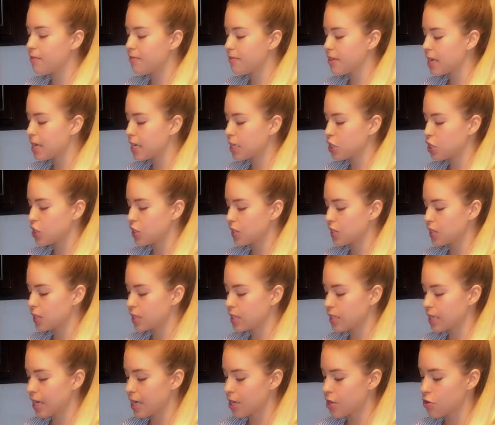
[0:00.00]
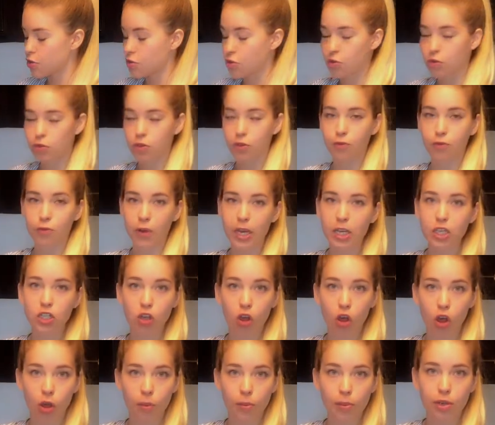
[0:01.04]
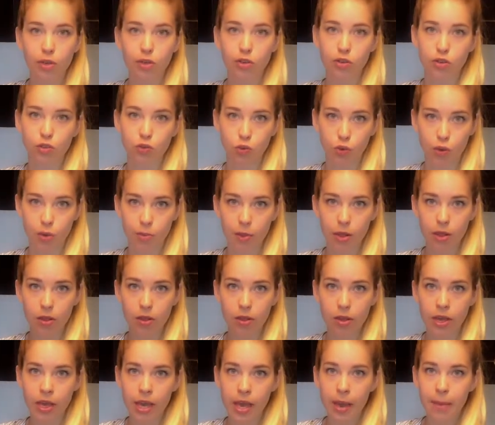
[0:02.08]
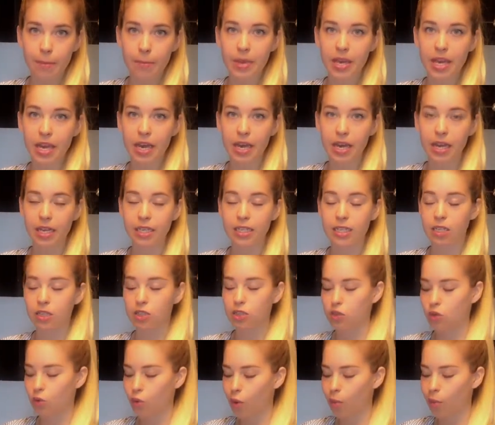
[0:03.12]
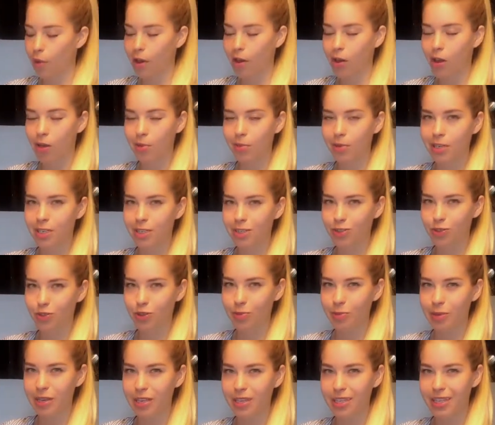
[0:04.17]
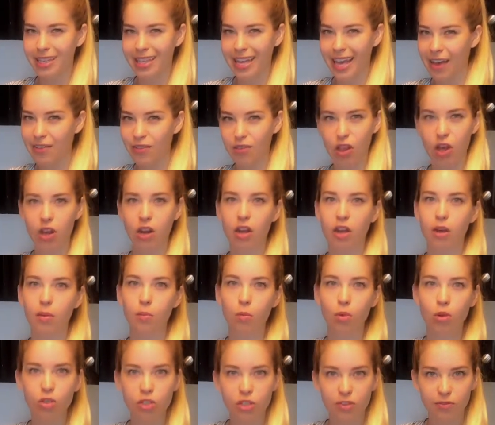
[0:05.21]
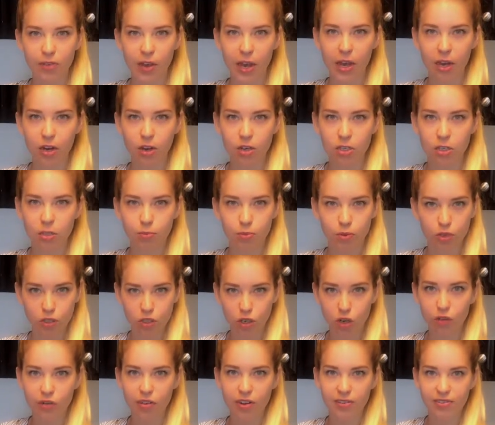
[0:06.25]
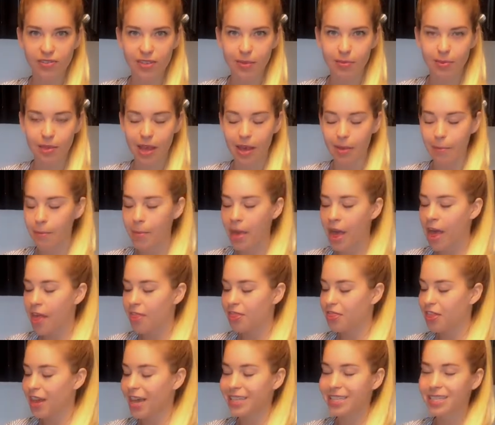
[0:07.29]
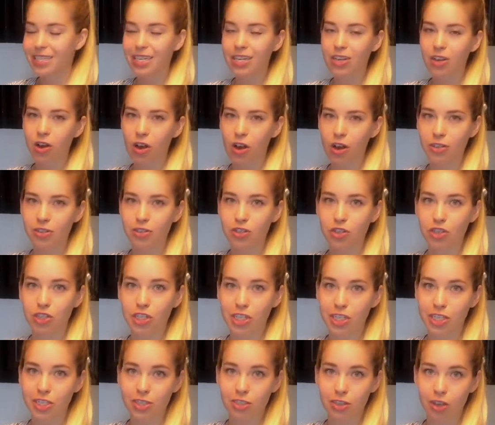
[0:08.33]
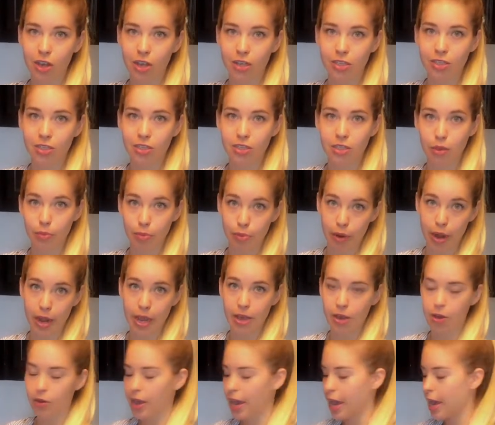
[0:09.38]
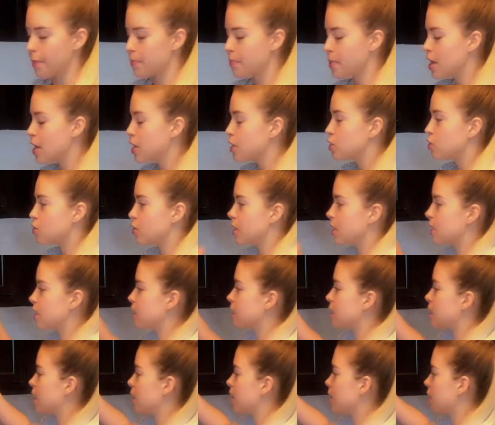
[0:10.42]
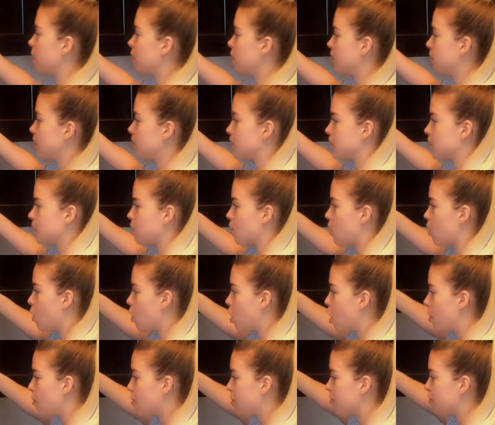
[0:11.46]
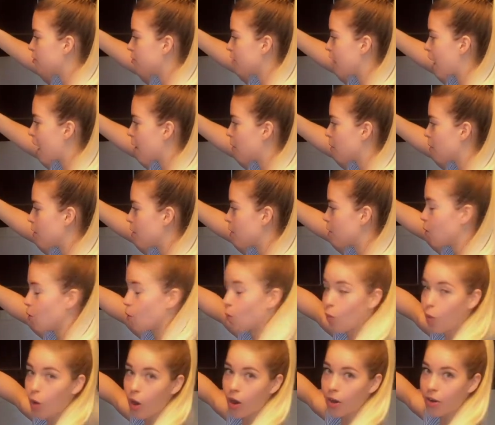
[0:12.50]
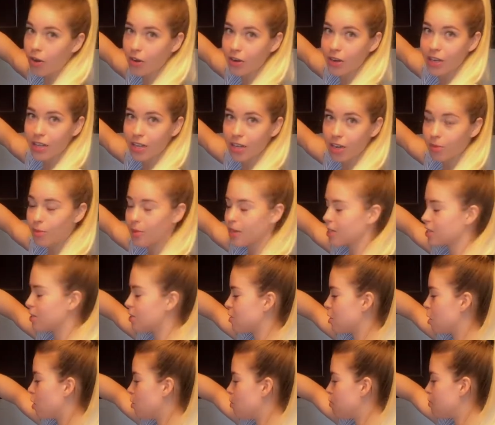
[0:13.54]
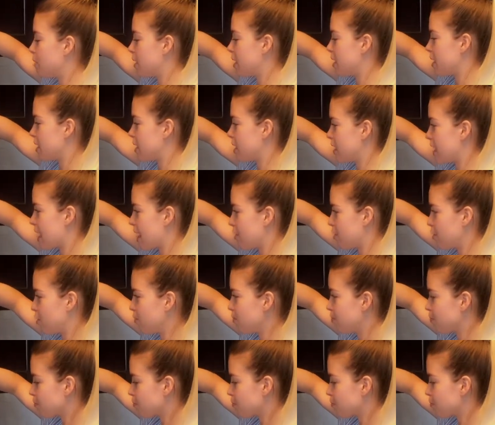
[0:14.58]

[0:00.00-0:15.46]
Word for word: vegan cheeses that you use fresh almond or soy milk because store-bought almonds and soy milk, they have a lot of emulsifiers, preservatives in them. That's gonna cause your cheese sauce to break, okay? So this is literally just almond flour, water, and a little bit of salt blended together.